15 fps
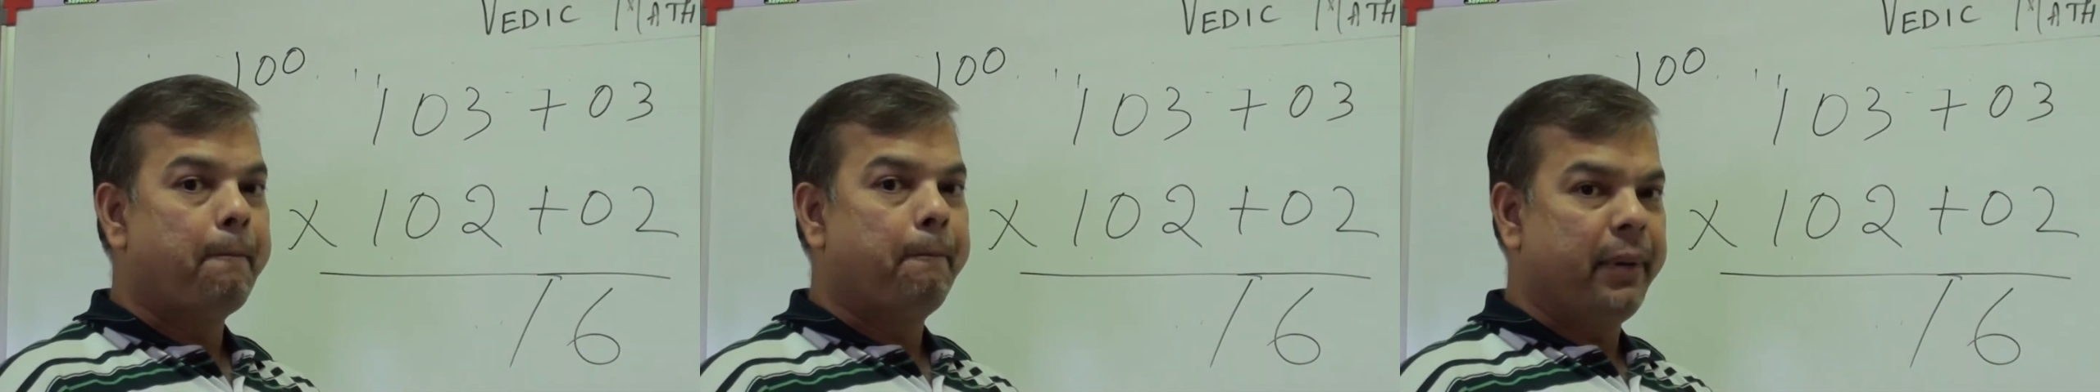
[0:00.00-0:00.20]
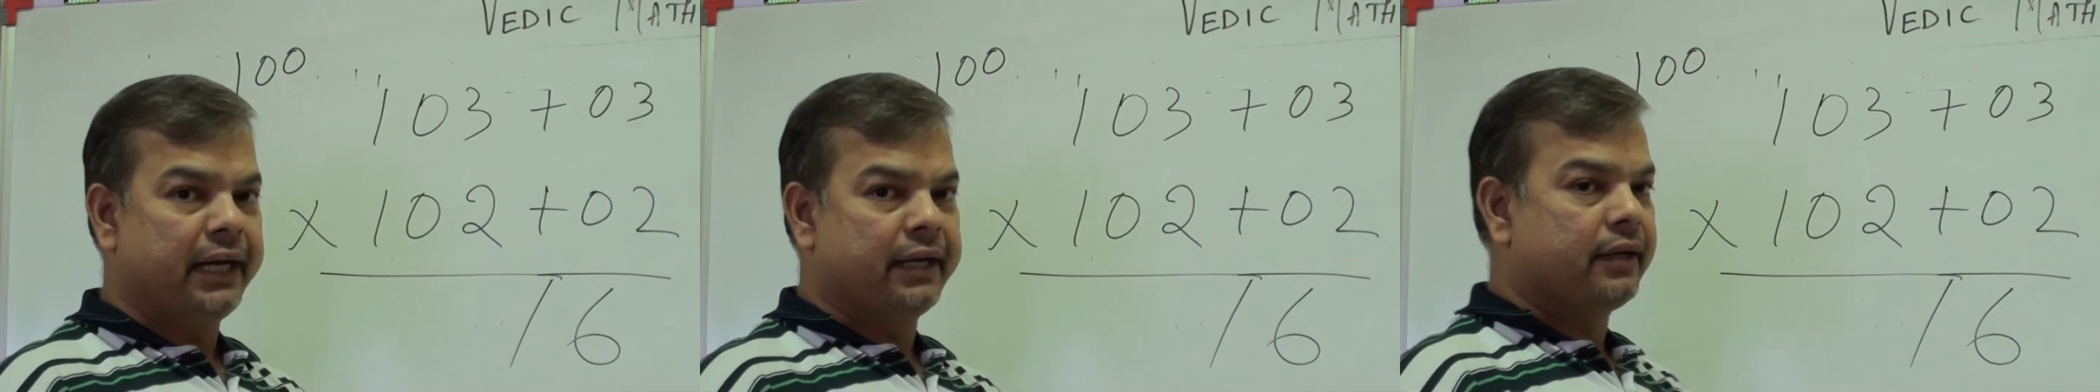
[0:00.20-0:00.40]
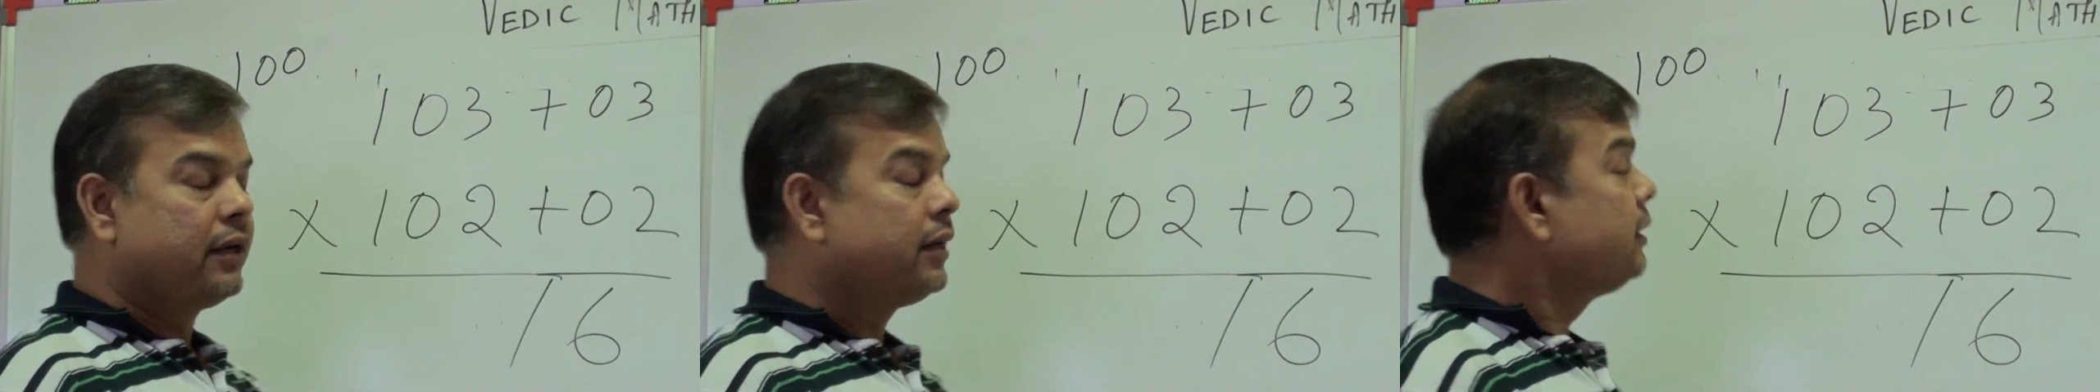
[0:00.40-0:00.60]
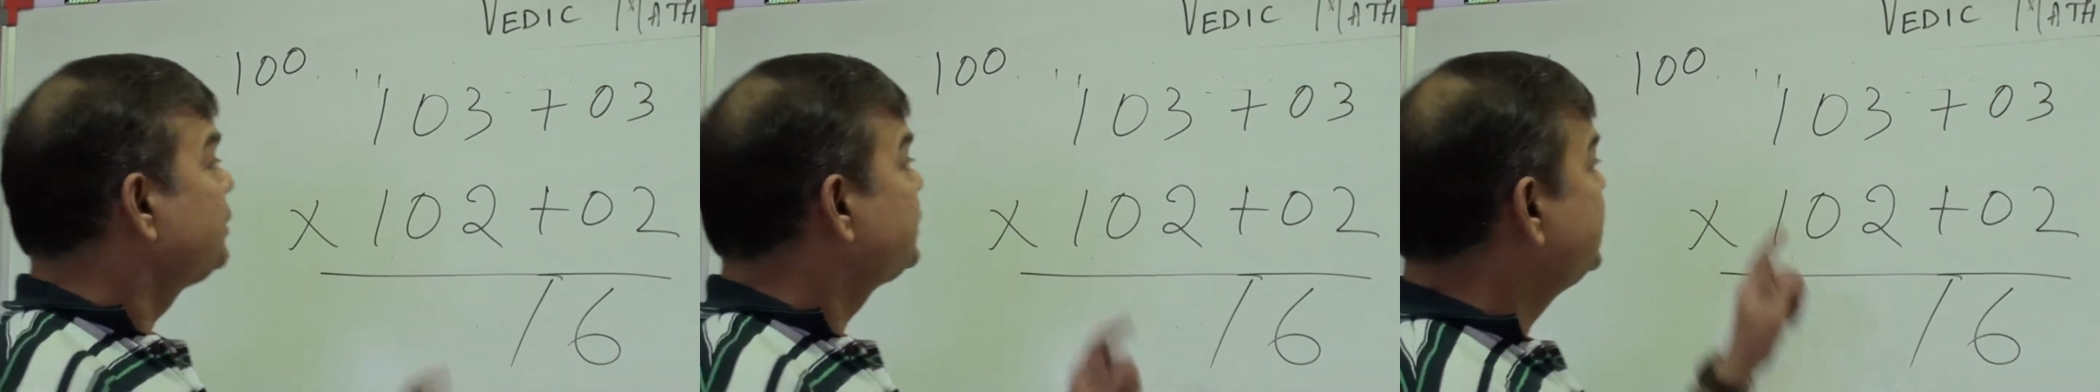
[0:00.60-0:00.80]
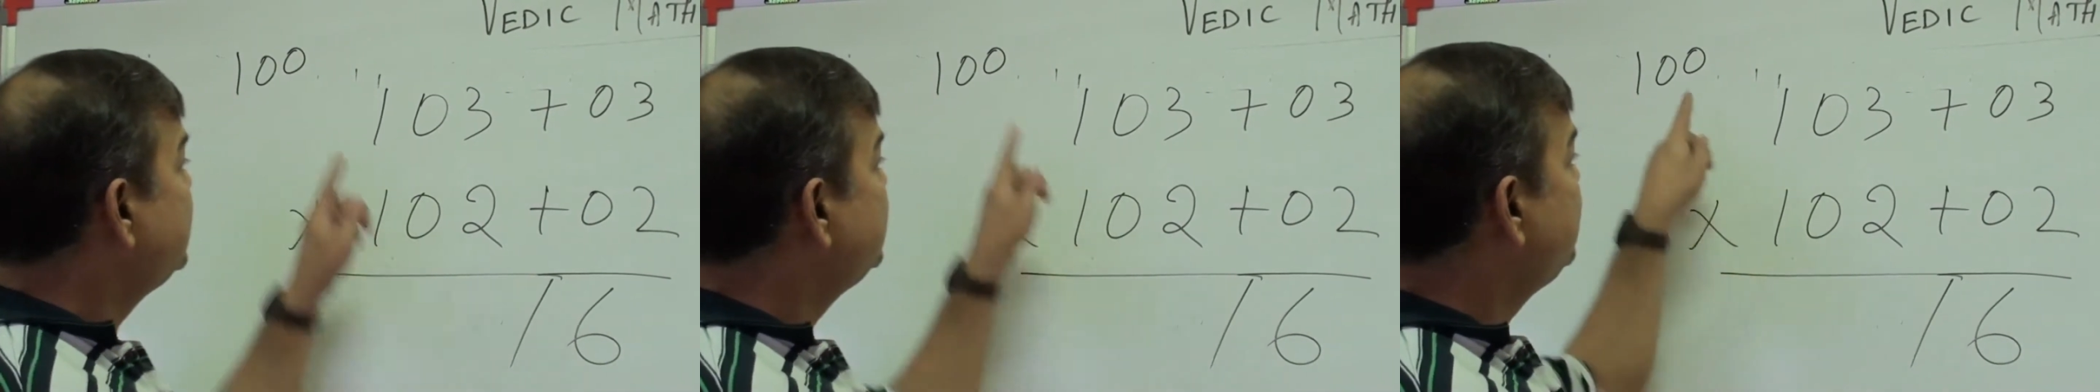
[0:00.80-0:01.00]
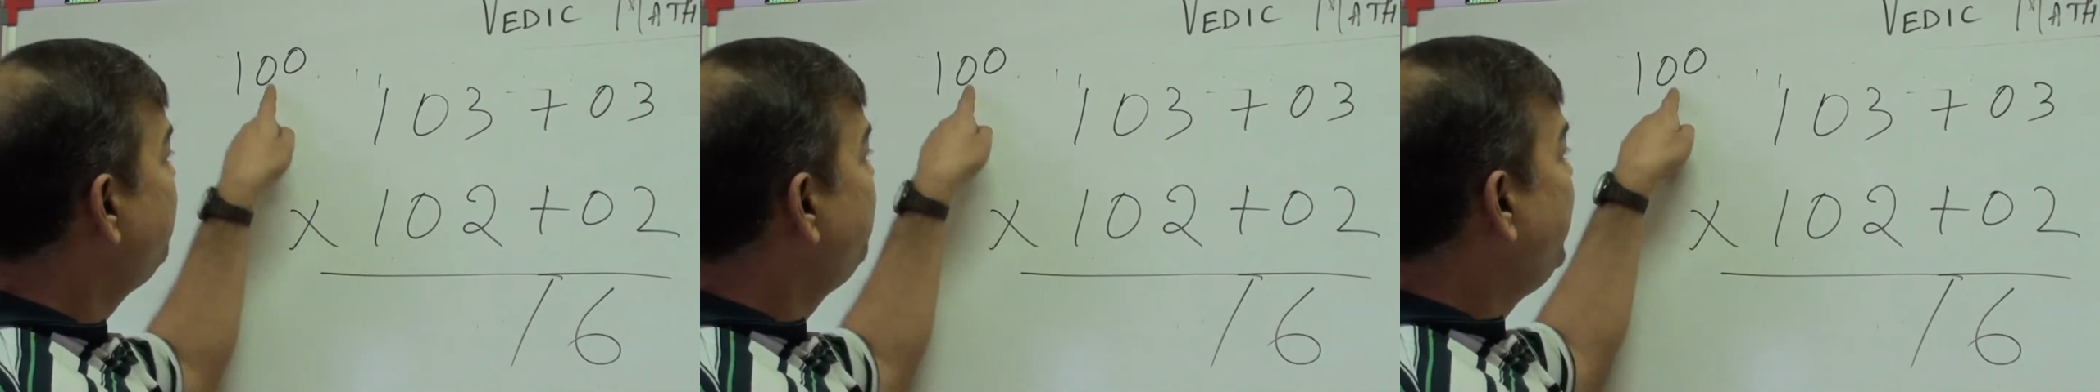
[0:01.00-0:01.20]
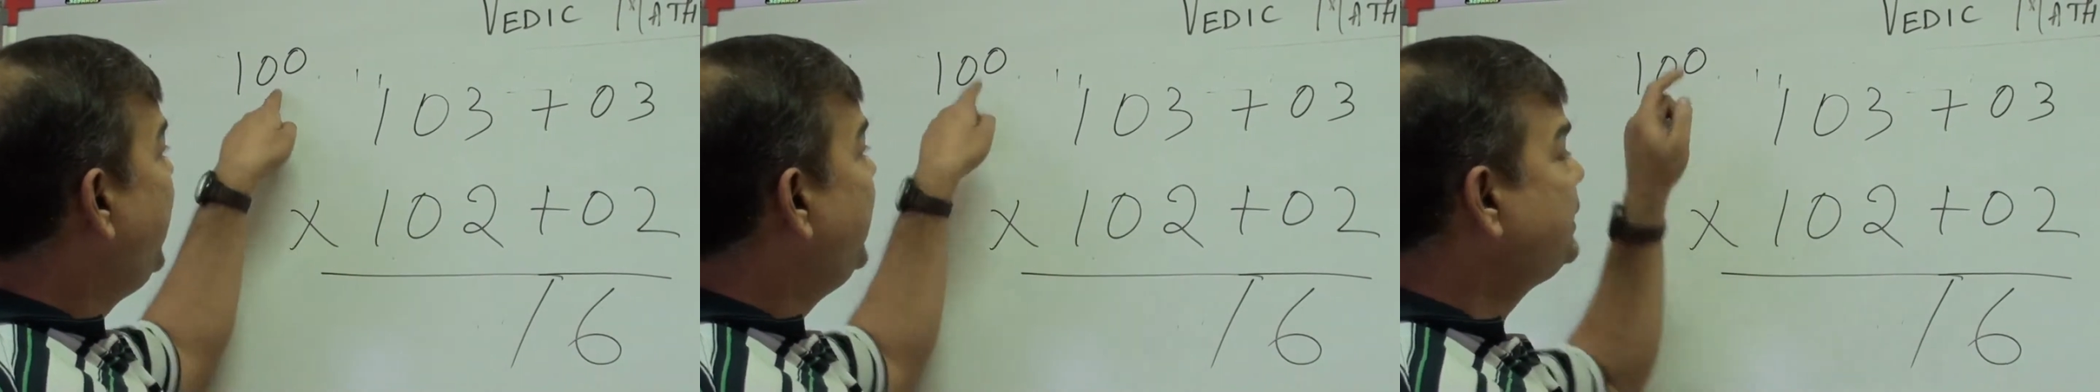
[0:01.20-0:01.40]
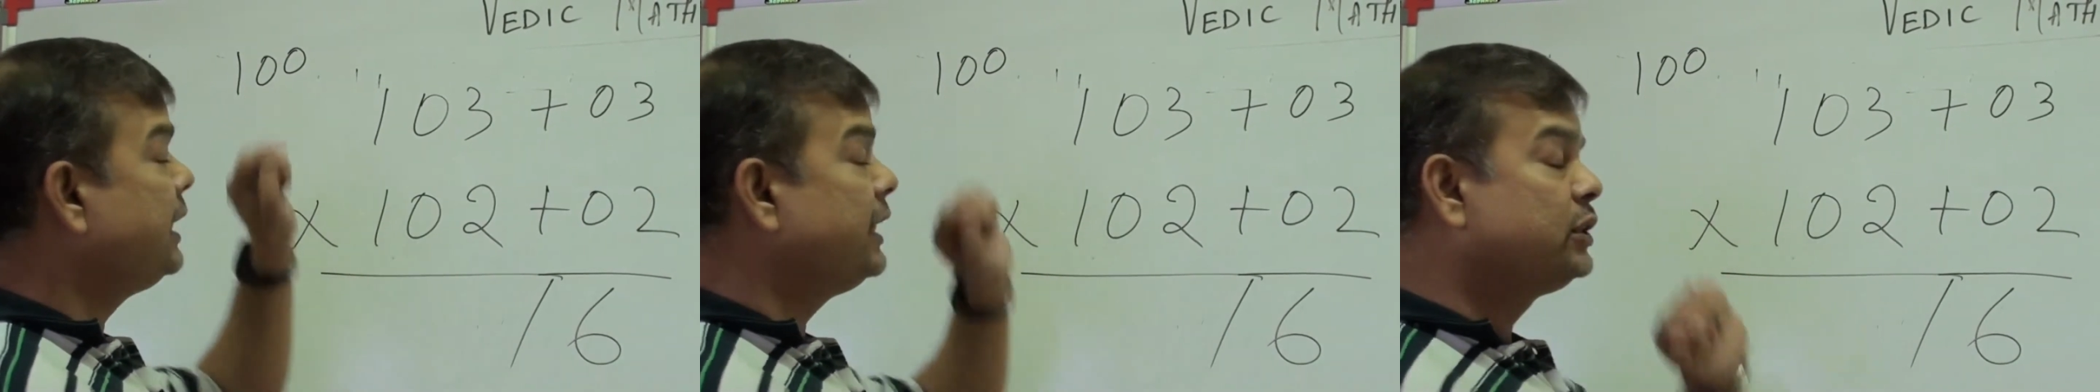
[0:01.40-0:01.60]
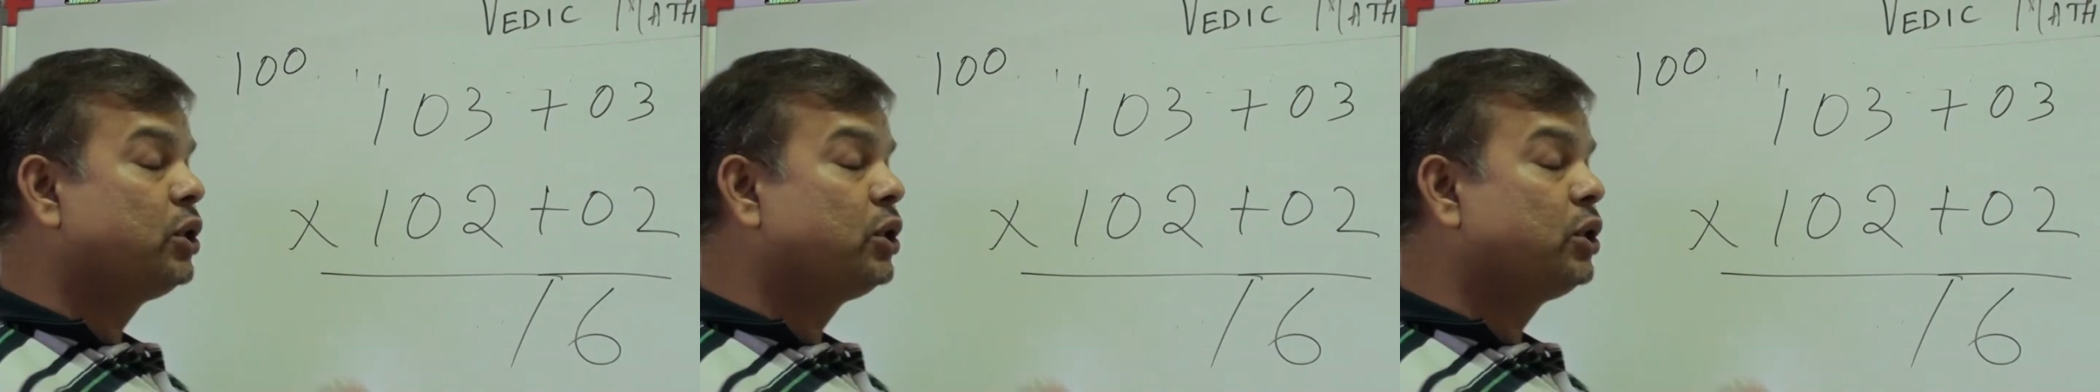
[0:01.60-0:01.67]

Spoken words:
But since the base has